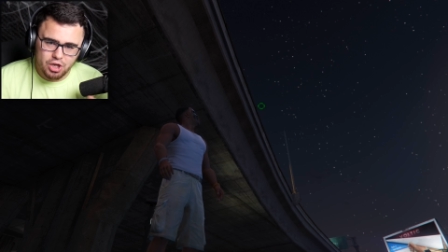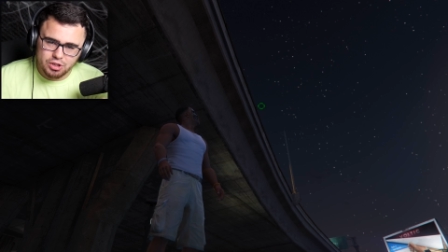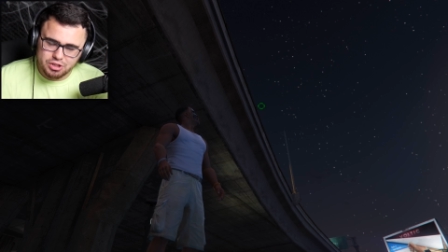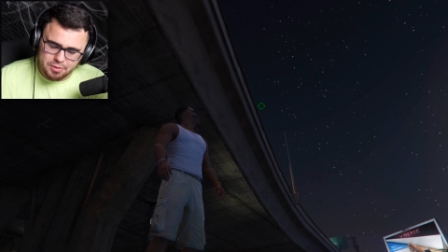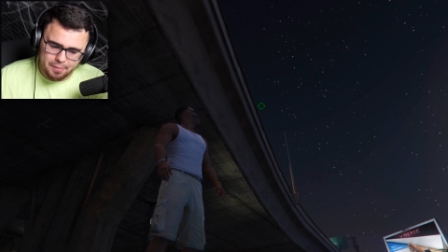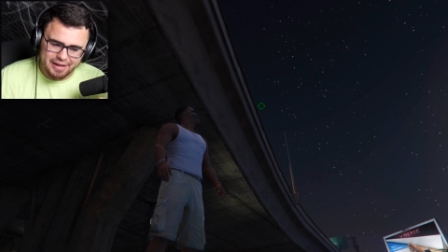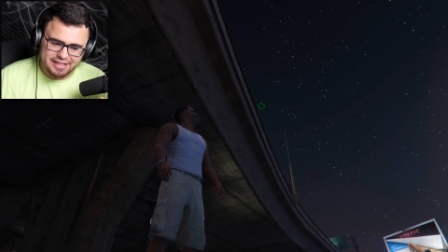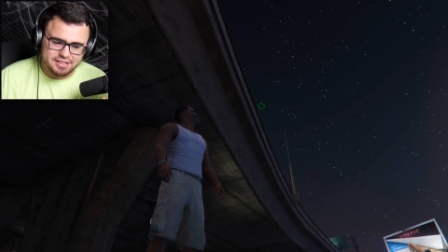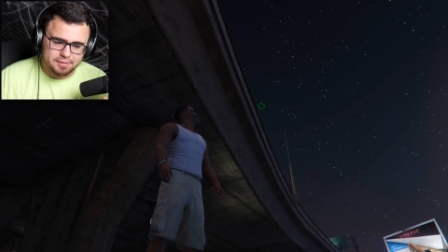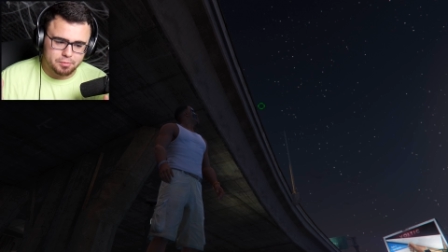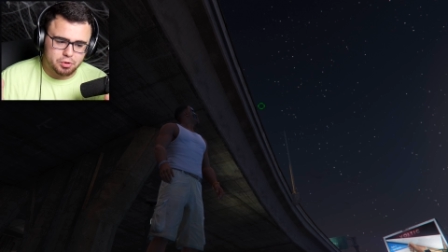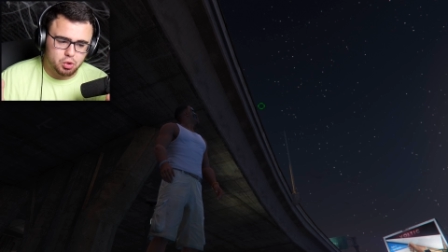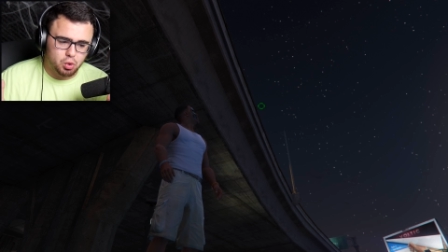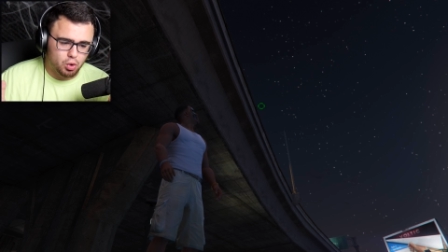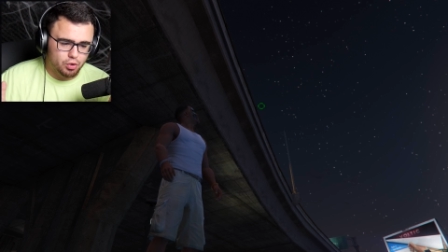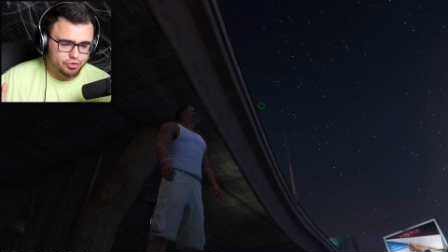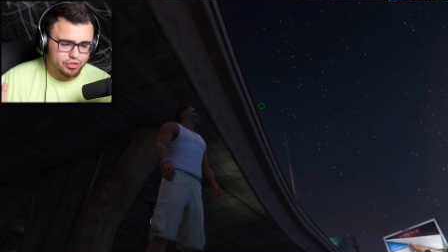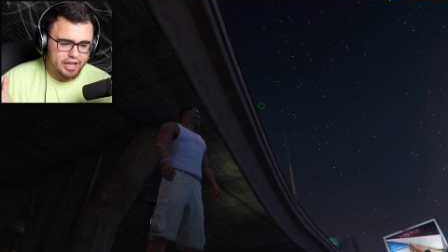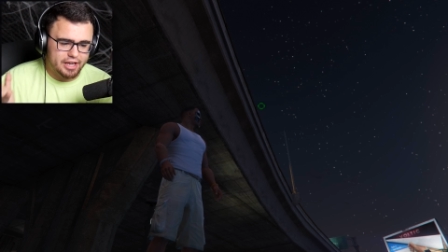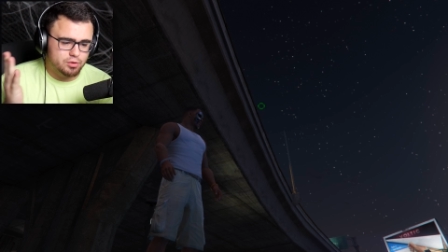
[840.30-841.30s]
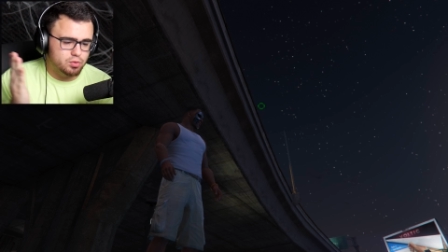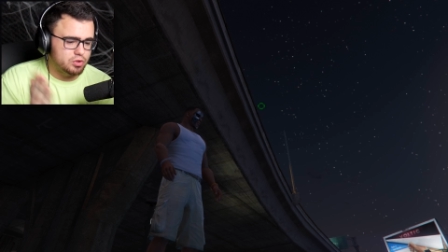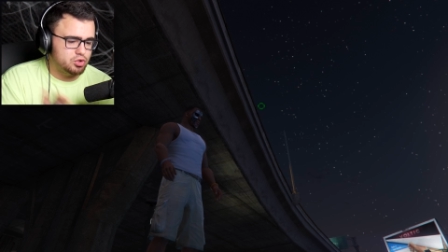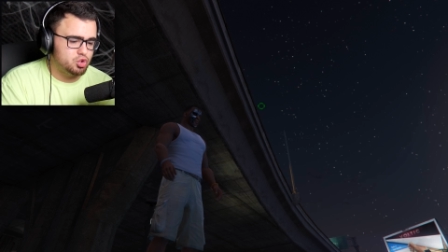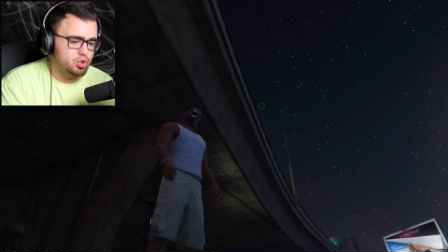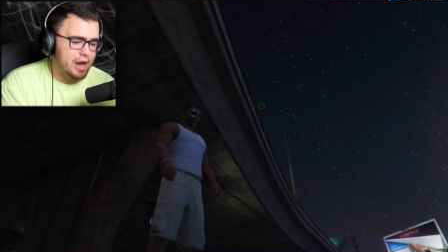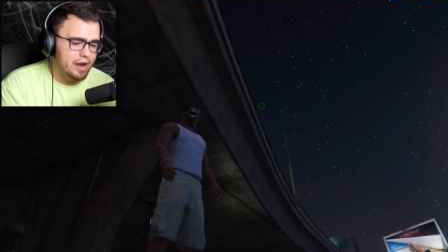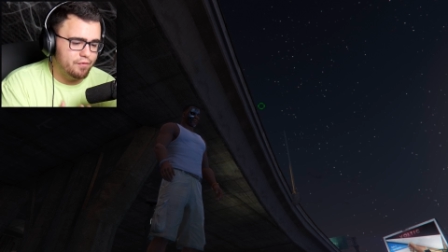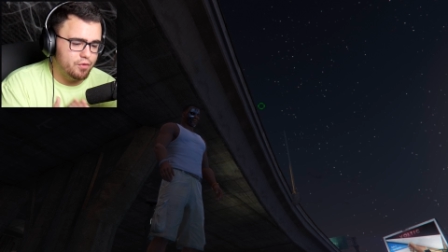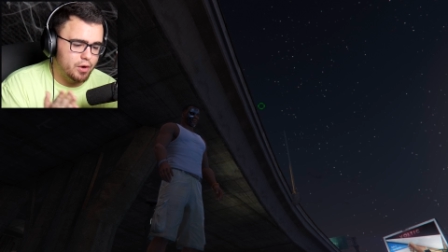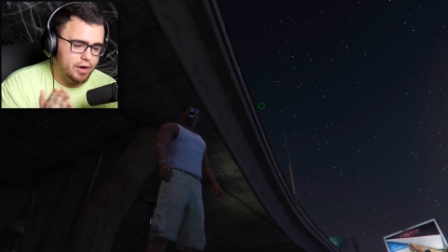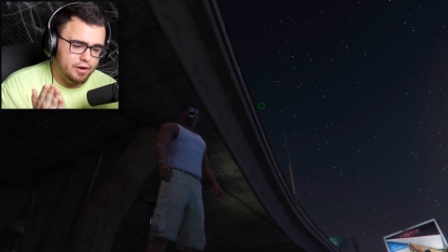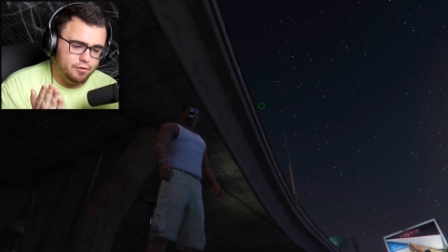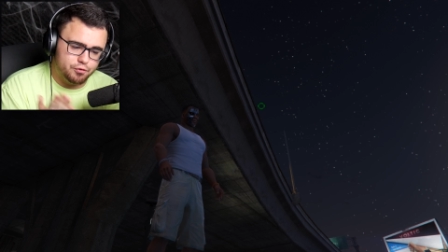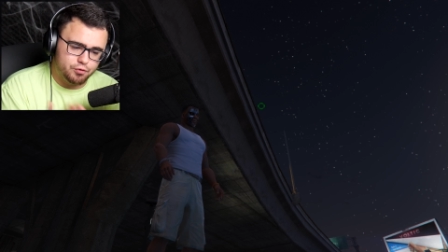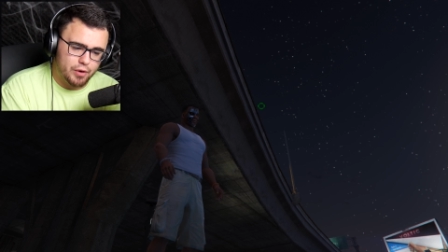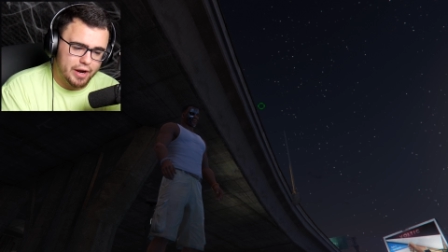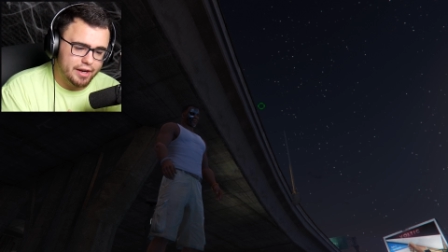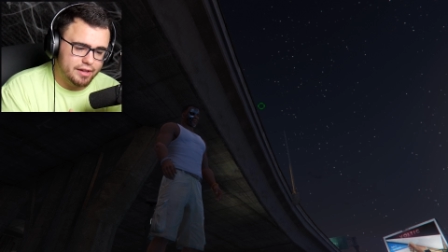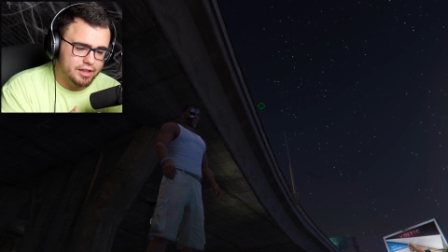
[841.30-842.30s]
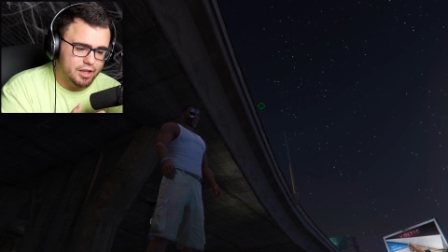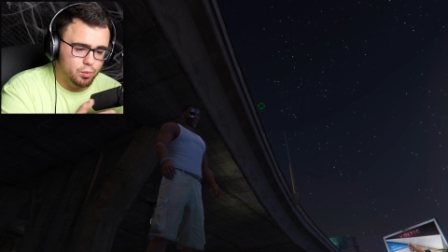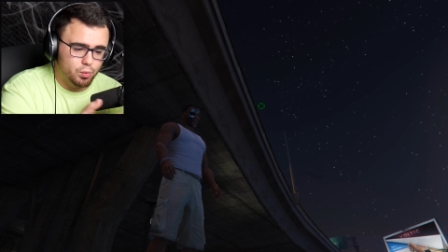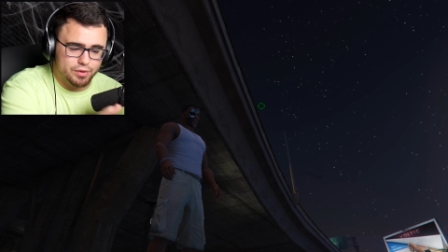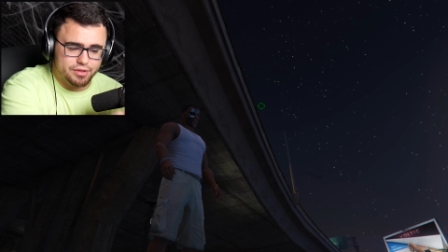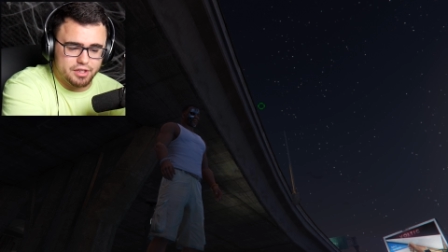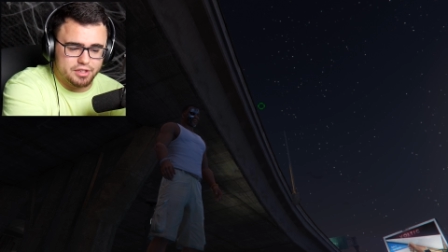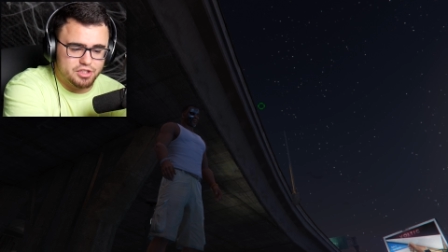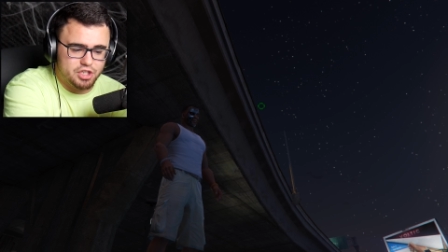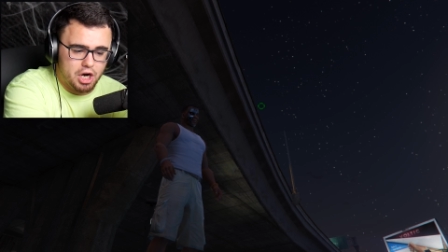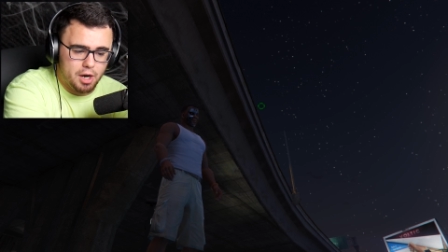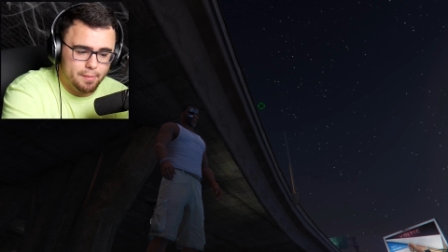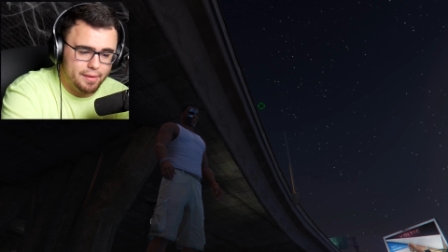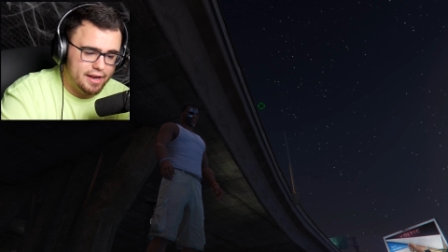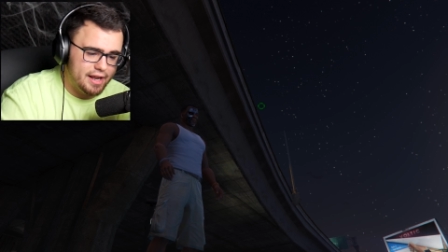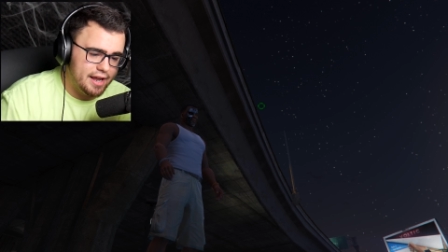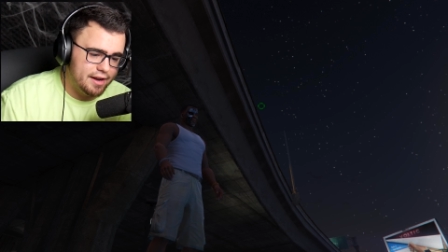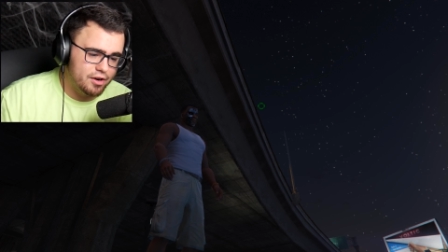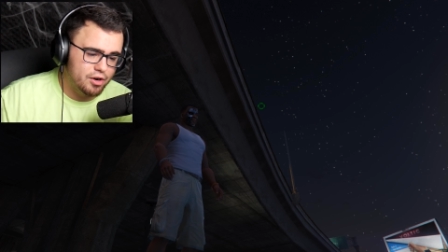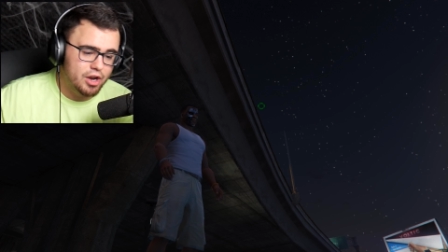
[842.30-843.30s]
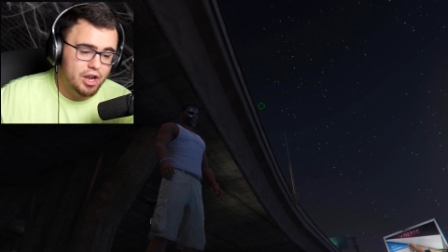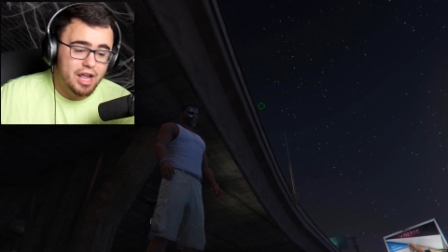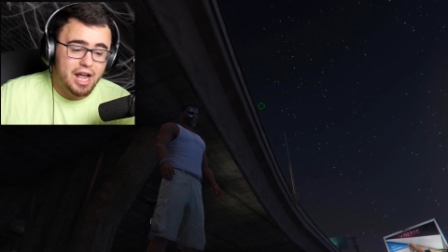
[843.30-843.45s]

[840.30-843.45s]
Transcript: to make some cool things with Trevor and Franklin with the Terminator.